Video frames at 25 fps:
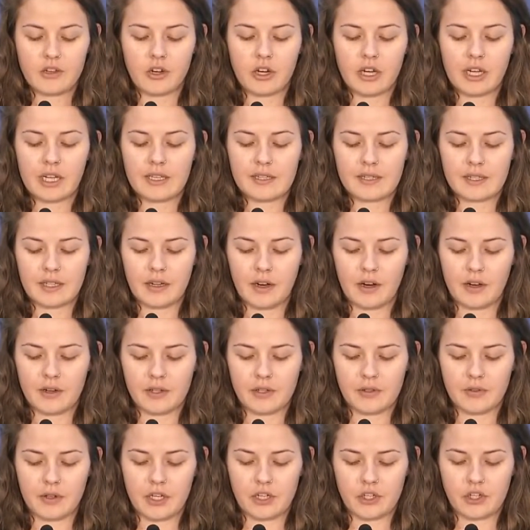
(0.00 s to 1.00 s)
During his
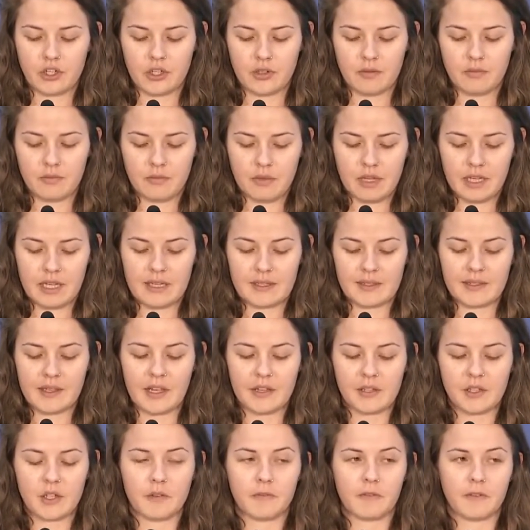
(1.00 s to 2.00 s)
incarceration, he has
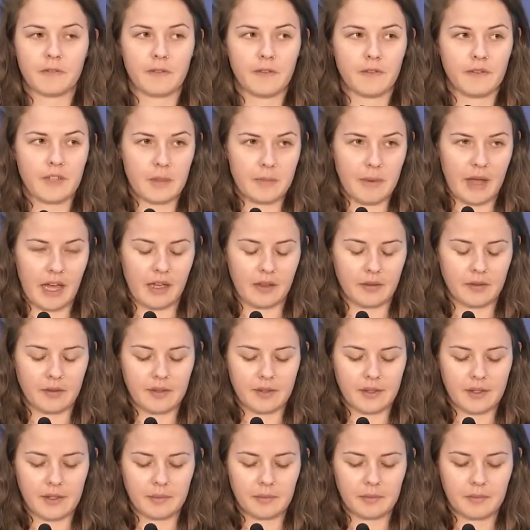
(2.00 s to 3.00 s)
lost over 50
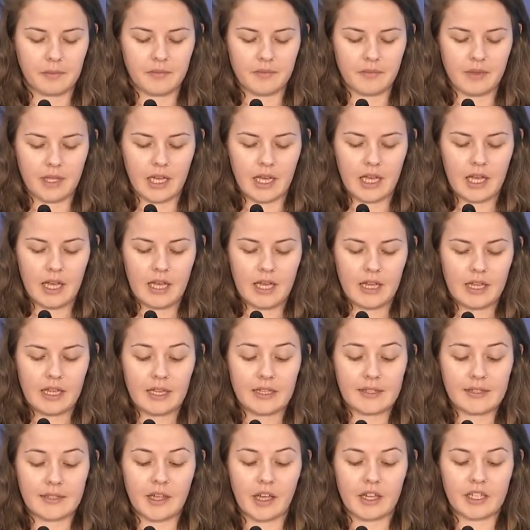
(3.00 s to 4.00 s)
pounds,
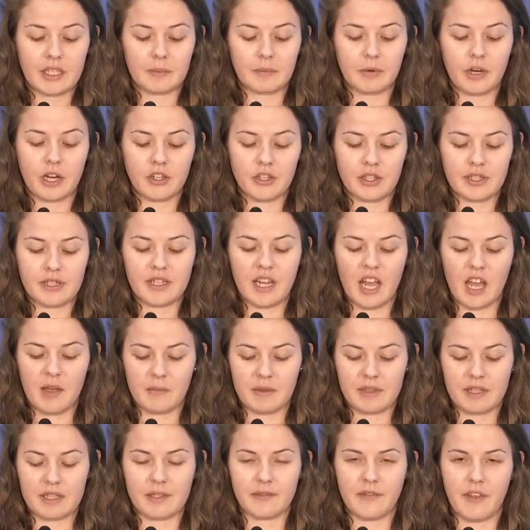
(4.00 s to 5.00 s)
he has lost precious
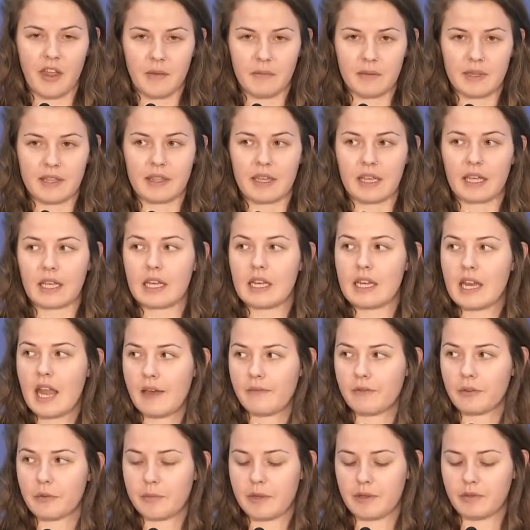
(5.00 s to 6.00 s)
time with his family that can
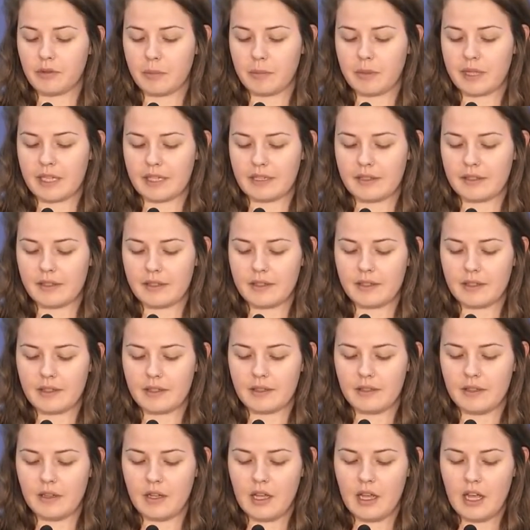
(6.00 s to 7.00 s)
never be
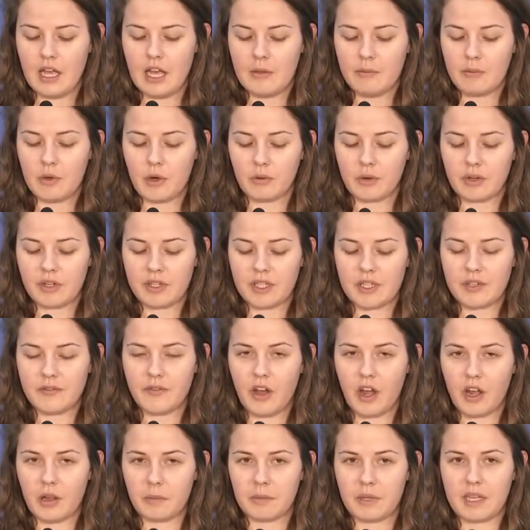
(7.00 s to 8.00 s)
replaced. But worst
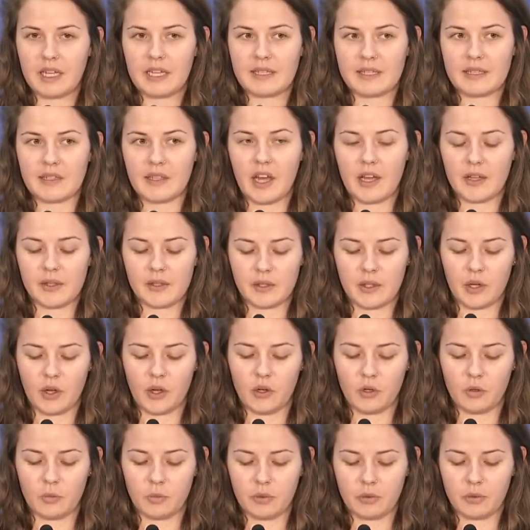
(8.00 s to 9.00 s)
of all, he has lost
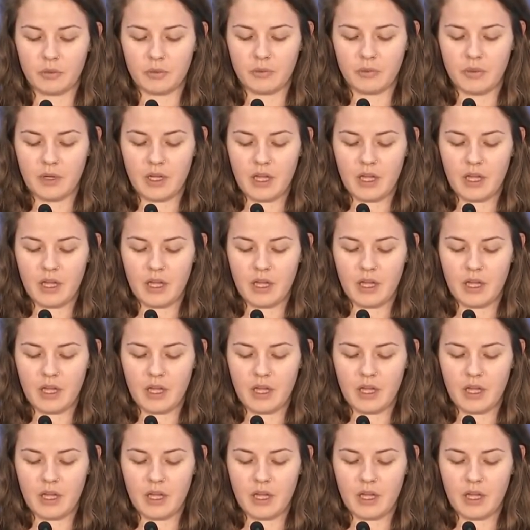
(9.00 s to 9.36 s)
hope,